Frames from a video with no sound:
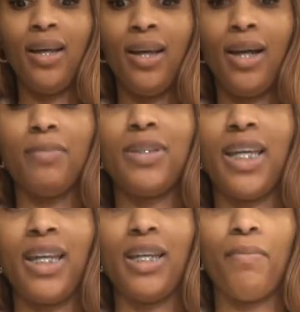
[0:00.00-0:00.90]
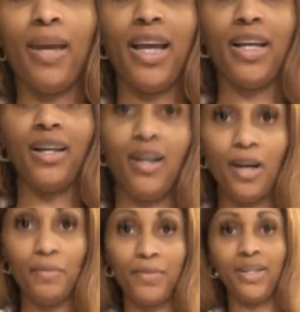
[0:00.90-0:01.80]
I'm taking it back
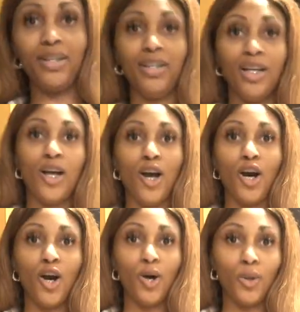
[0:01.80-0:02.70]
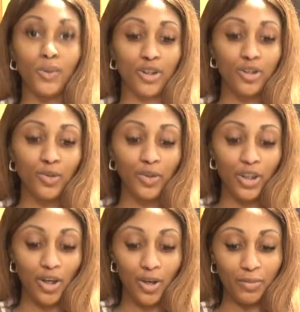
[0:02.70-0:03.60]
old school,
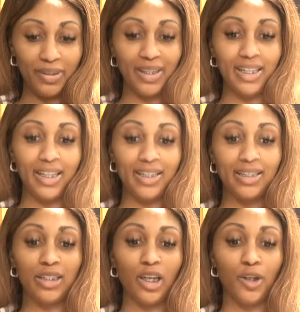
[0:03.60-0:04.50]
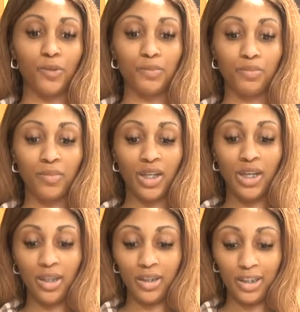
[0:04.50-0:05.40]
y'all, with this. So
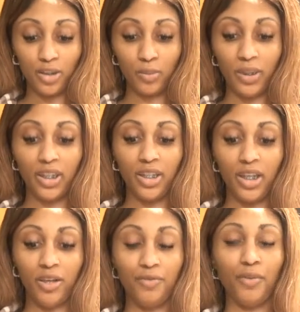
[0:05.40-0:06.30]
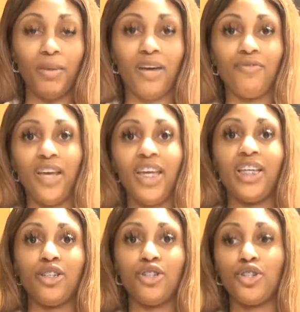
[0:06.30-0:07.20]
this will be good for my
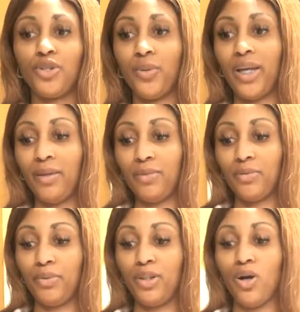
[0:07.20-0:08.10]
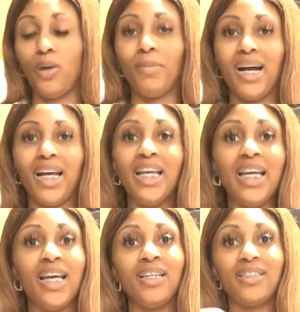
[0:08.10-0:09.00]
Vegas trip to put all my
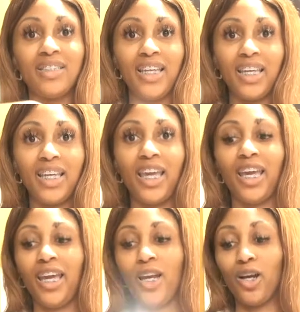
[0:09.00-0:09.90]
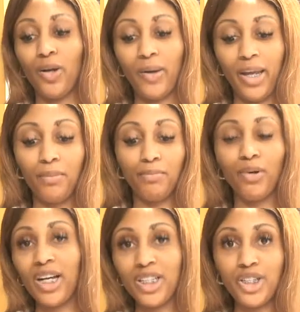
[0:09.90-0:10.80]
skincare and
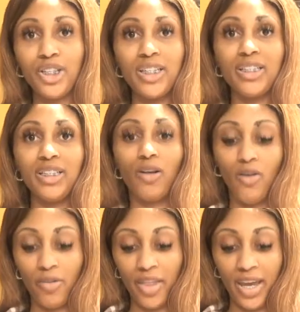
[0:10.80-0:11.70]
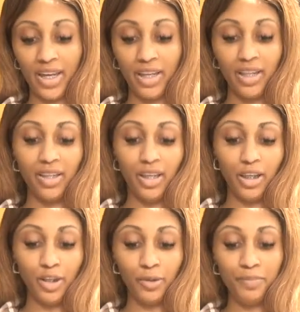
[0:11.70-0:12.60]
brushes and all that in
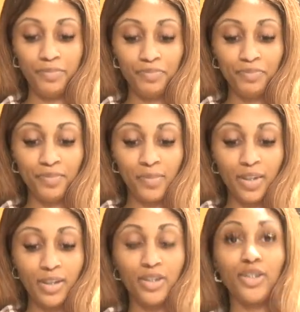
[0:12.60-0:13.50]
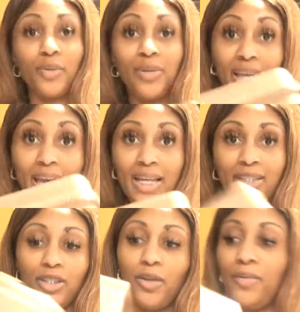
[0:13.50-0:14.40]
here. So yeah,
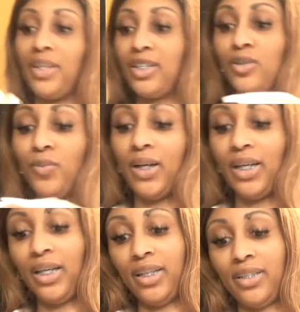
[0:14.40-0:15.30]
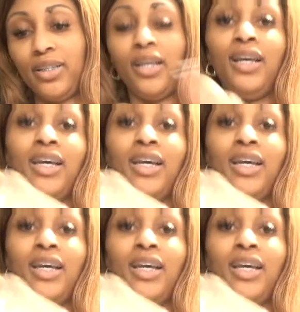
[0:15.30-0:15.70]
so this was